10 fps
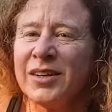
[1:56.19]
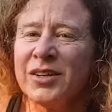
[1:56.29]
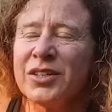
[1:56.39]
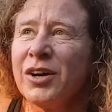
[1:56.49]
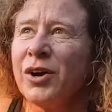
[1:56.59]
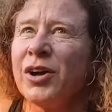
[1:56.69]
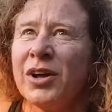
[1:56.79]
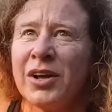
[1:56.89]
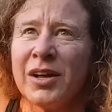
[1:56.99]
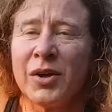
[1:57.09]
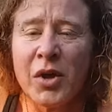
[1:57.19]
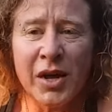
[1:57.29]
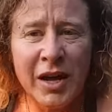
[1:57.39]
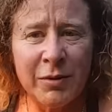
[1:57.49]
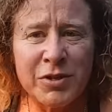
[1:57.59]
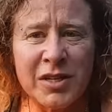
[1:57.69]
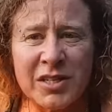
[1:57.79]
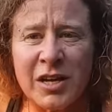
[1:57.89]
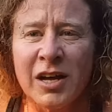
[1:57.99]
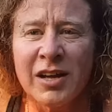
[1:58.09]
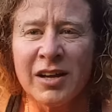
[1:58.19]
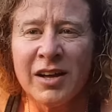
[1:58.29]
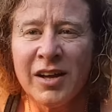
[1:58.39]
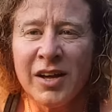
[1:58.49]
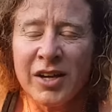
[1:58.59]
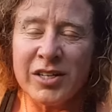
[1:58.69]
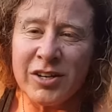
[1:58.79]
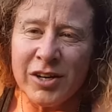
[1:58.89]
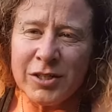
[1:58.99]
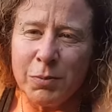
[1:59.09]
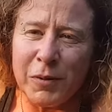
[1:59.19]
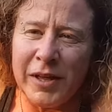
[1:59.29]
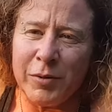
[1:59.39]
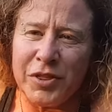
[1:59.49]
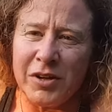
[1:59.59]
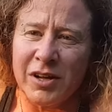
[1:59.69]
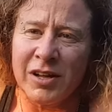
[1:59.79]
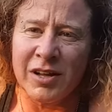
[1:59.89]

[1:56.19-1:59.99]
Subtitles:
So I'm just starting to play with the